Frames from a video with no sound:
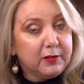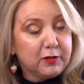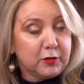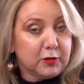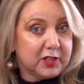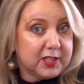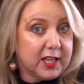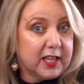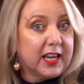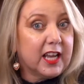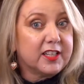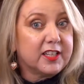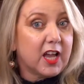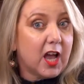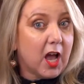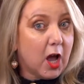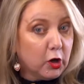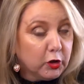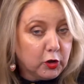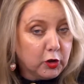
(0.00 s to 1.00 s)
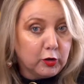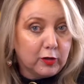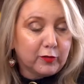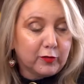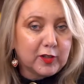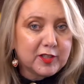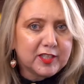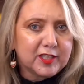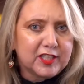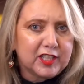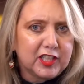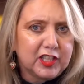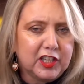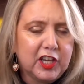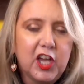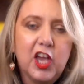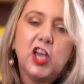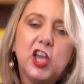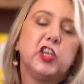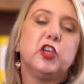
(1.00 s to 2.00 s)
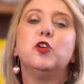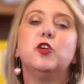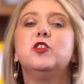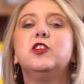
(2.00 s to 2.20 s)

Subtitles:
to study at our university, you